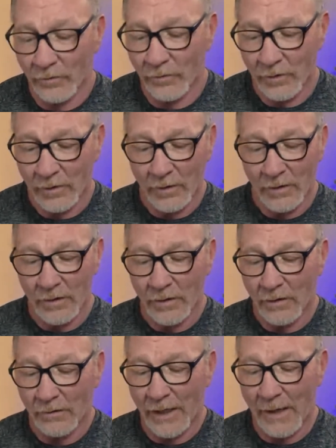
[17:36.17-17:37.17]
getting
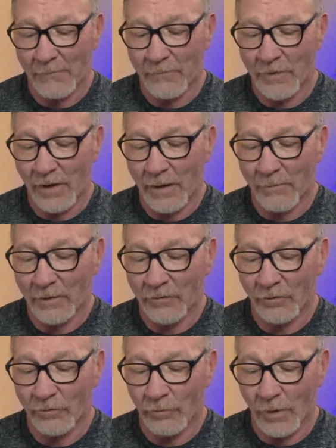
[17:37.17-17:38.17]
that Windows
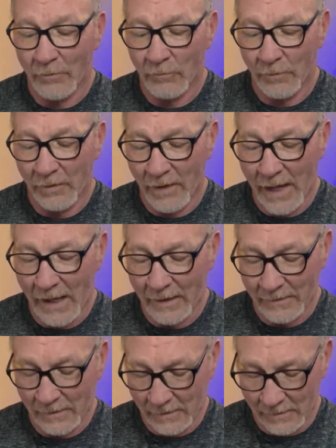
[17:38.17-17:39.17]

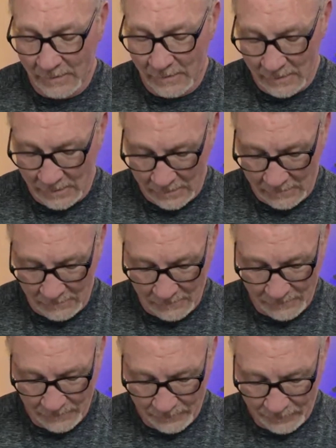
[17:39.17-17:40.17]
laptop and just run with
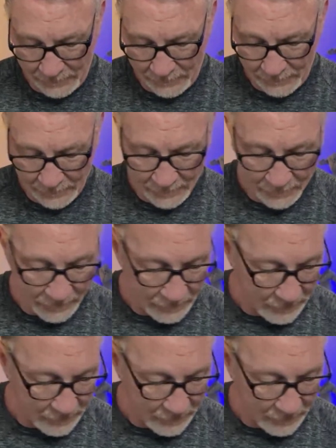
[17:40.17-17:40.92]
that. And then,